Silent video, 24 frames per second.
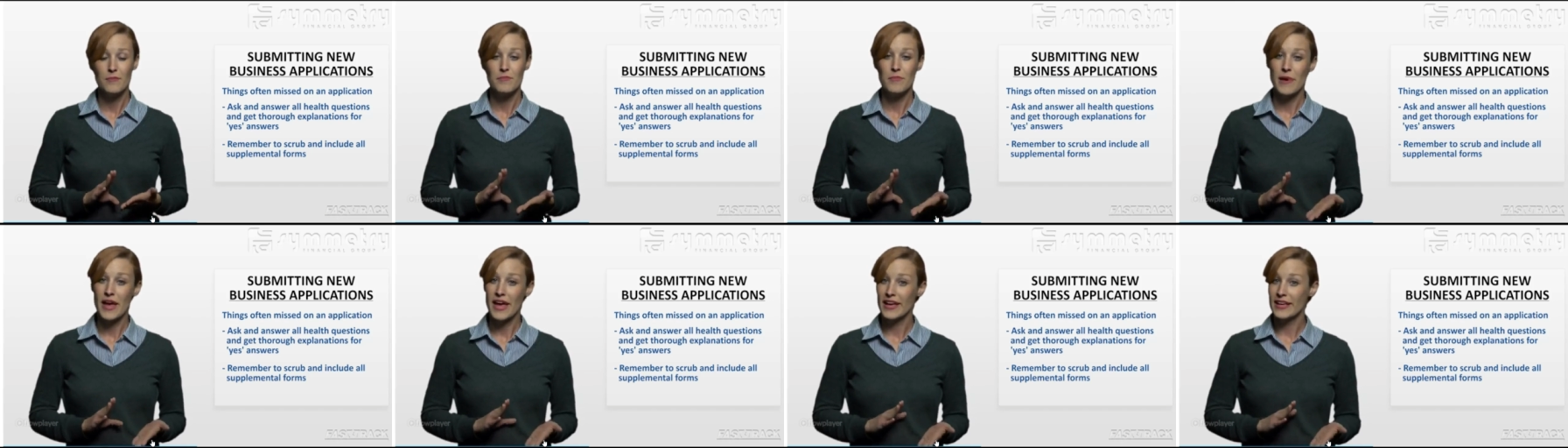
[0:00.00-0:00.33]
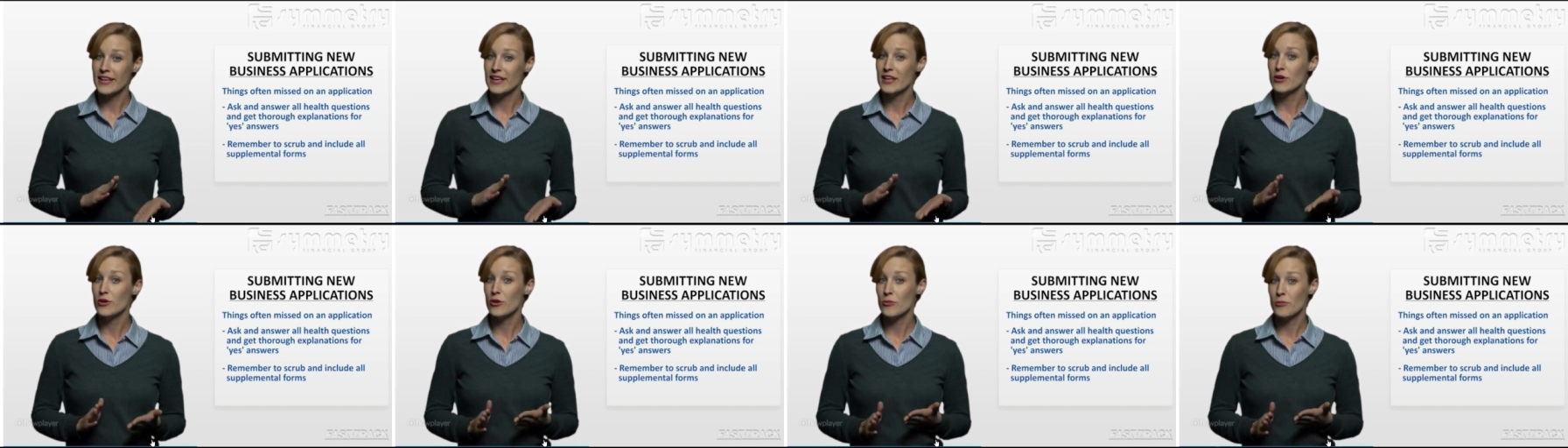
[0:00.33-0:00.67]

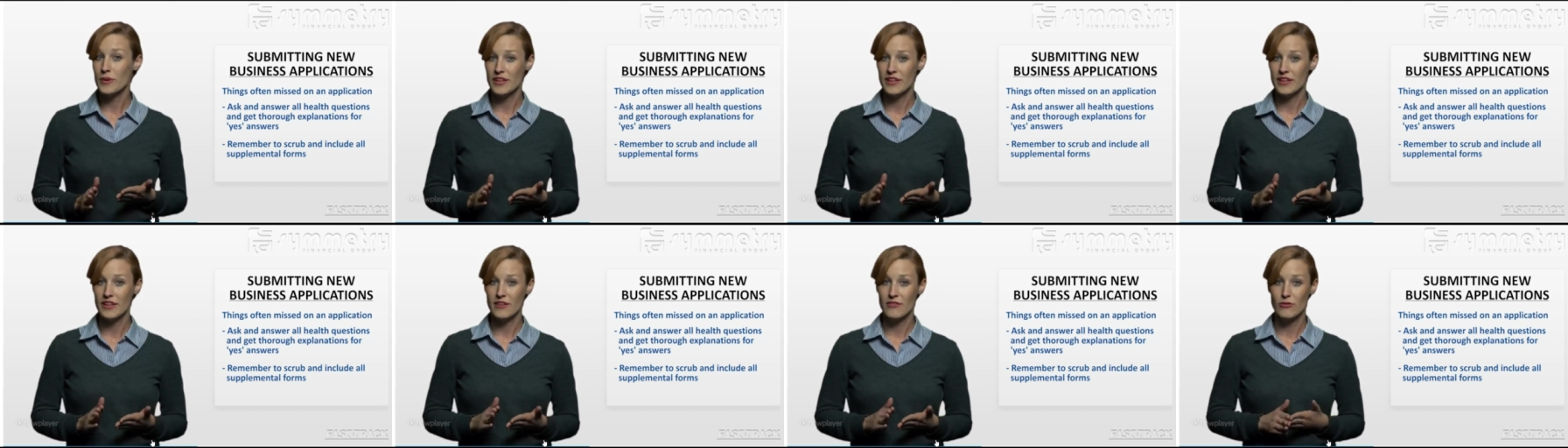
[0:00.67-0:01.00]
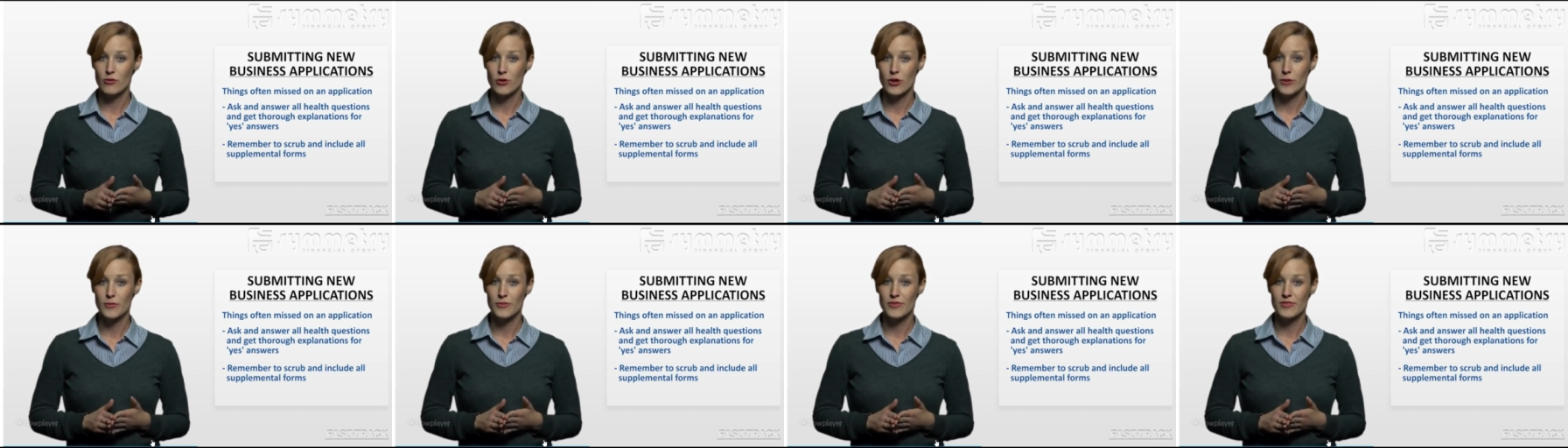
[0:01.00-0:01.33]
banking or billing
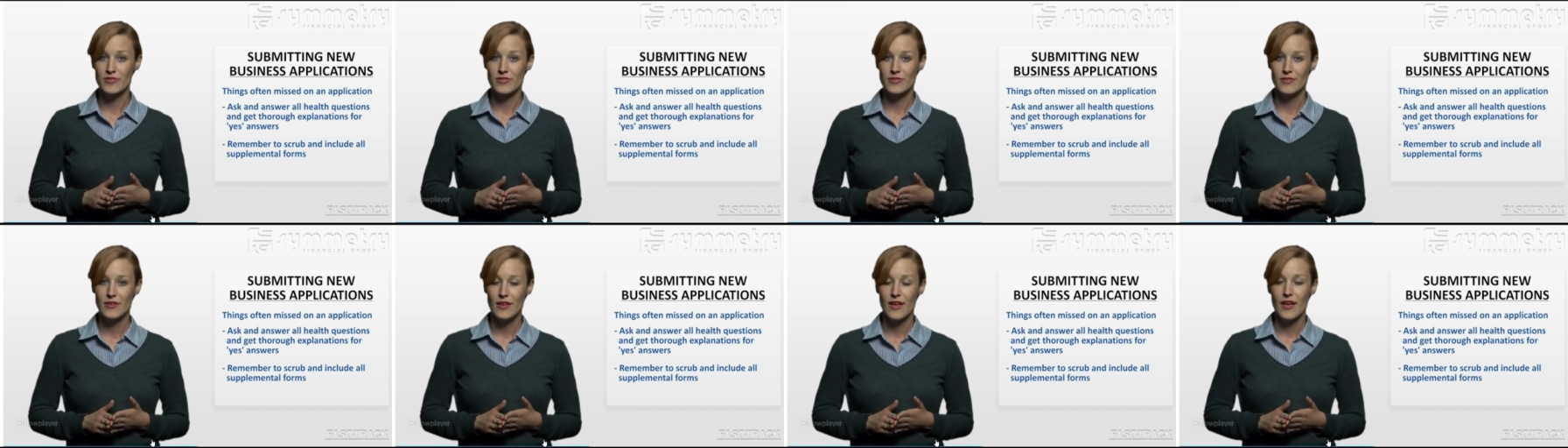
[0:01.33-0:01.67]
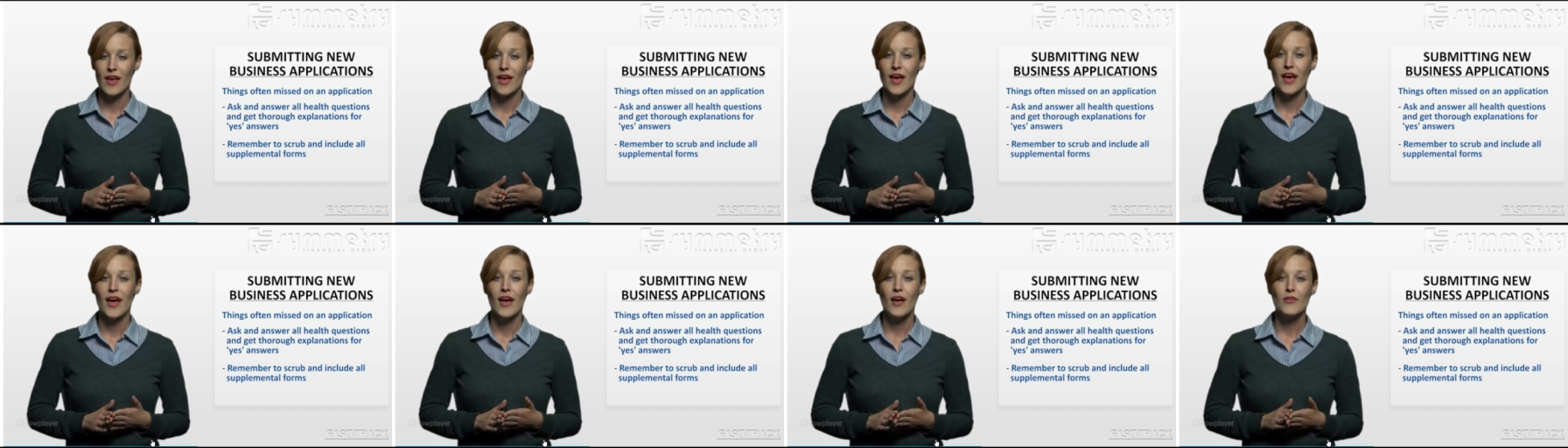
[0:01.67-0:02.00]
forms,
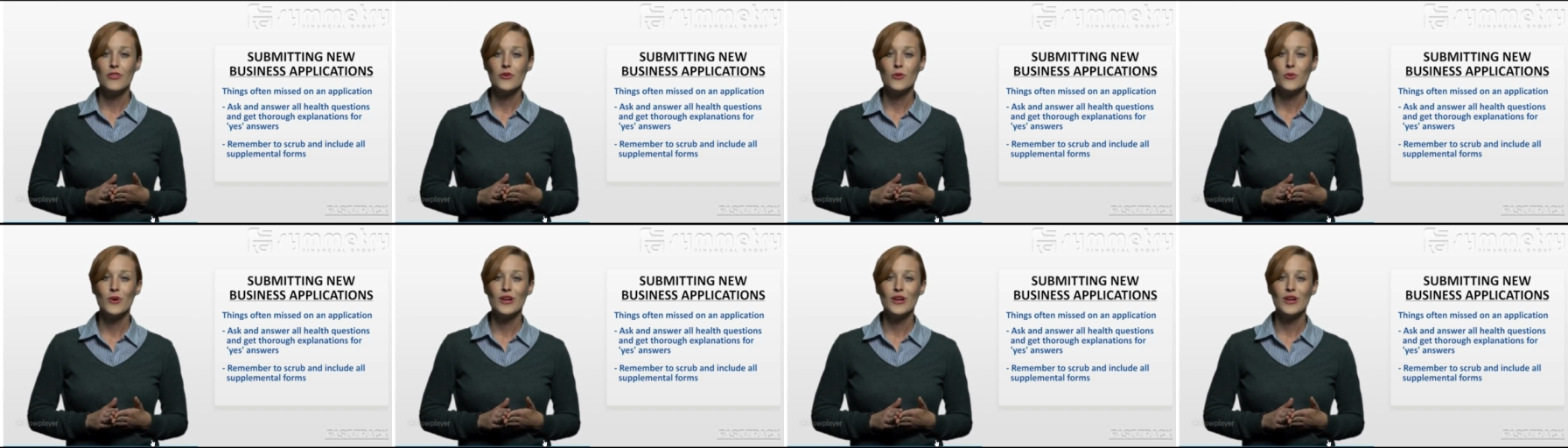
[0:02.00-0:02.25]
health